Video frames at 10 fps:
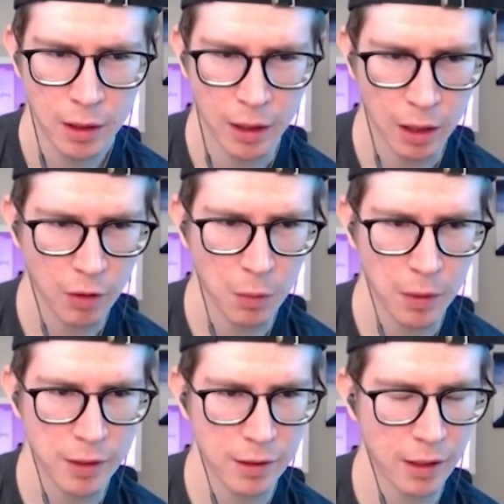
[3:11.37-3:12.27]
And I've
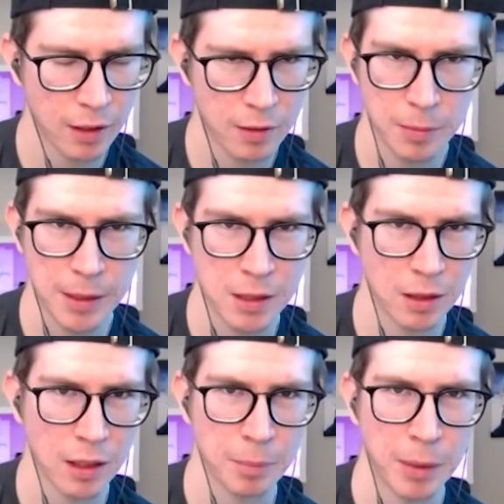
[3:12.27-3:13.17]
always said,
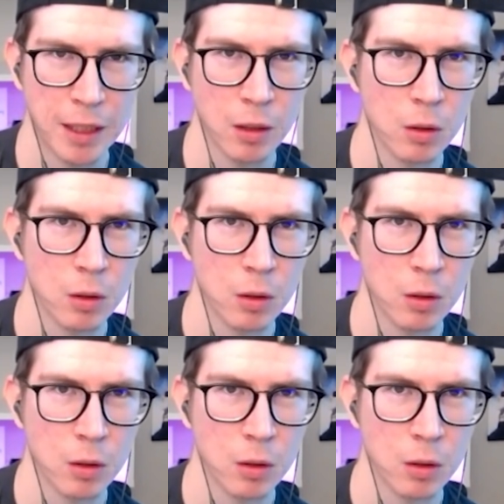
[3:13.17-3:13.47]
especially like back in